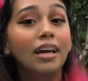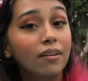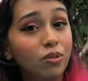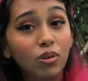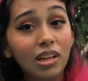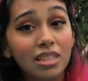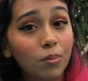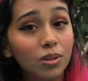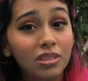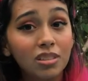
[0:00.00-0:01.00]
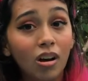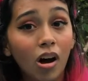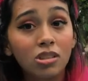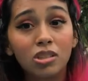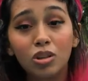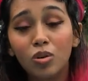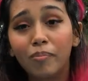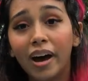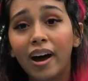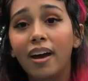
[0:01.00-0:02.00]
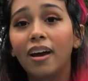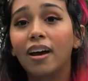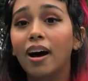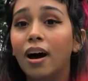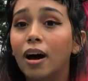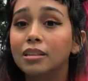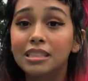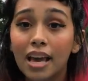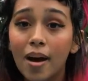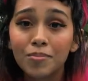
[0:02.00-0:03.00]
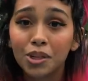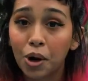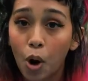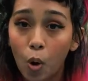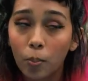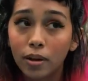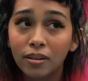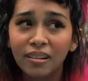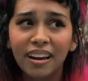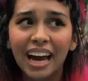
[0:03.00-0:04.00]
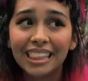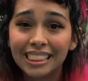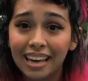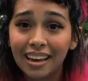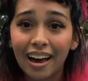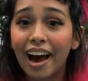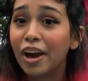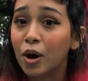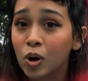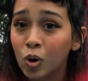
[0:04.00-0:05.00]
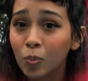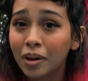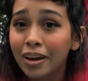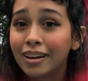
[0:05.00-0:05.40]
If you need someone to talk to, my DMs are open, I think, I hope,